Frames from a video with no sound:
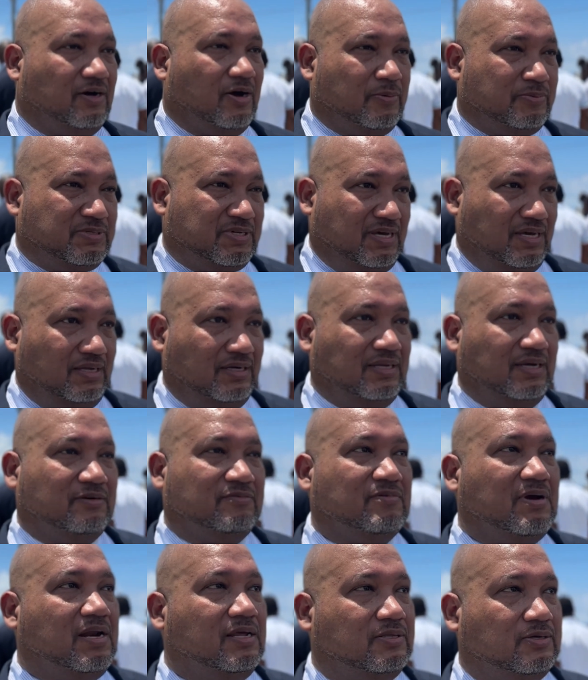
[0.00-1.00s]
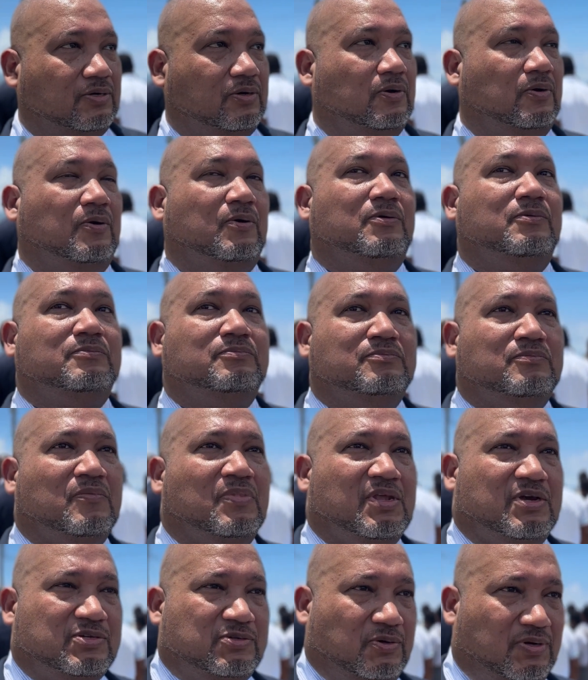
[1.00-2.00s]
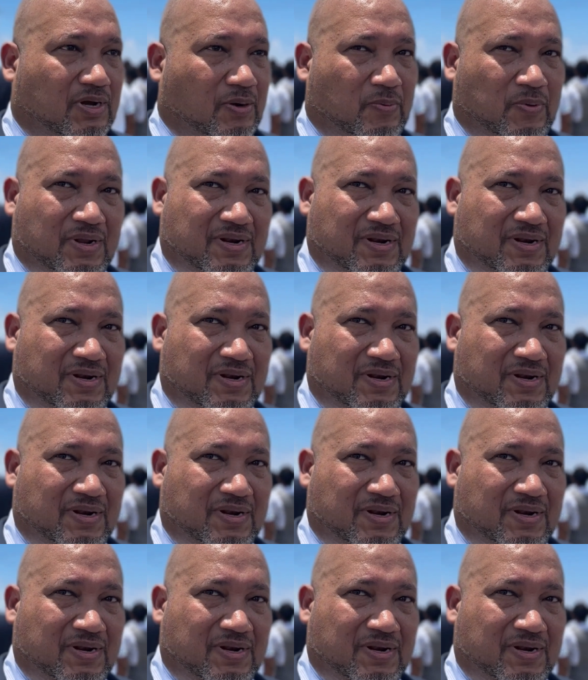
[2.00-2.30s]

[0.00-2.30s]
upskilled, and ready to go, so that